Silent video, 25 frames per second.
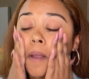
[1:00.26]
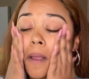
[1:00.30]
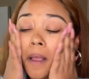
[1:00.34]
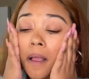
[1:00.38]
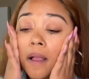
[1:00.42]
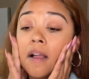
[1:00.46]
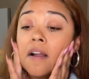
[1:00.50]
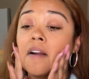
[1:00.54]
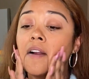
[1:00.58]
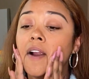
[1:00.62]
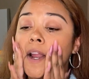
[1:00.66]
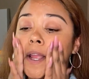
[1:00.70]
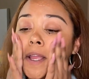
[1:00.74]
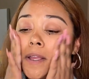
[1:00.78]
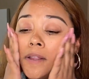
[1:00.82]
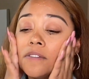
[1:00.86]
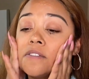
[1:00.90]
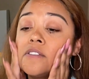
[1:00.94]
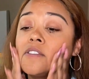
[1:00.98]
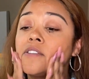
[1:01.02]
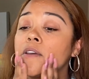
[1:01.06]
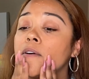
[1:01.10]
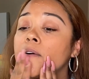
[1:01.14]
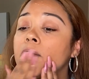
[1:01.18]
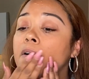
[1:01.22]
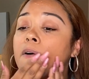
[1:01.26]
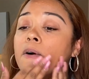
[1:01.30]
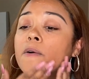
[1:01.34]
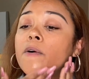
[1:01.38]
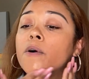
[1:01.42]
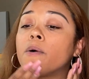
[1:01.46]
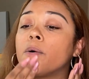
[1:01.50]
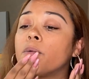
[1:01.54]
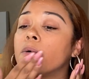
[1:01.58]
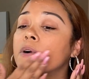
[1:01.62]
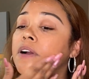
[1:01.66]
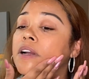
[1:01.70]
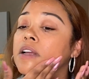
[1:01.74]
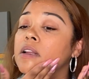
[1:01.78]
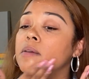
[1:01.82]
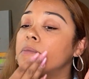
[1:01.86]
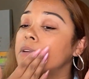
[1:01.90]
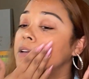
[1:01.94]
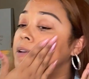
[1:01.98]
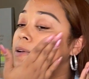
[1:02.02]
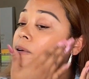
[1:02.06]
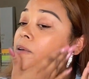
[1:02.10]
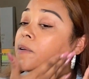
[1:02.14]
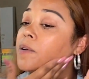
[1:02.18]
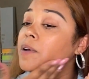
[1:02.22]
All right, so we're gonna
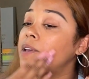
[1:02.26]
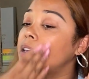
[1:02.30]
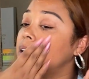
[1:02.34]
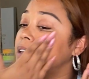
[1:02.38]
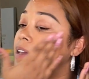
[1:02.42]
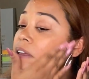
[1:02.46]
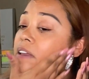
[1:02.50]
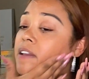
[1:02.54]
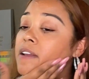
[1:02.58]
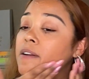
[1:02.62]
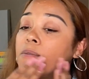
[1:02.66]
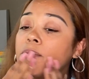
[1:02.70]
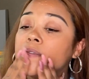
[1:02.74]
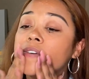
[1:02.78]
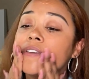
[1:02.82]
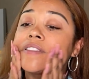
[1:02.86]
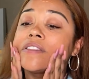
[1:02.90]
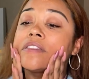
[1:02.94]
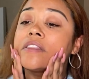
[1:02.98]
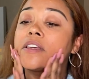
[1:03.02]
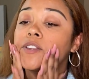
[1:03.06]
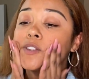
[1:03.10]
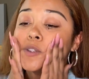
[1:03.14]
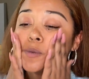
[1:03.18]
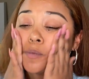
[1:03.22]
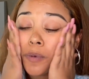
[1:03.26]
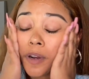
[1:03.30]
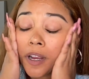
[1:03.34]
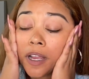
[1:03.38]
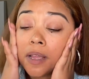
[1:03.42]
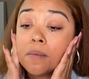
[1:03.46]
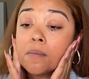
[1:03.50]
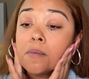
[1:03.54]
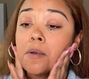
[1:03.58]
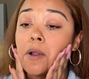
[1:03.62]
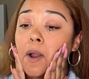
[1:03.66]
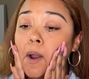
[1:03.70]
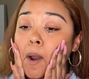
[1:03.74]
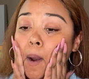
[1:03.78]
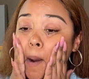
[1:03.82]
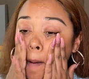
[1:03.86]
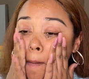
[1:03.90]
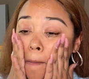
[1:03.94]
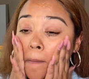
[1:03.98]
be going in with this primer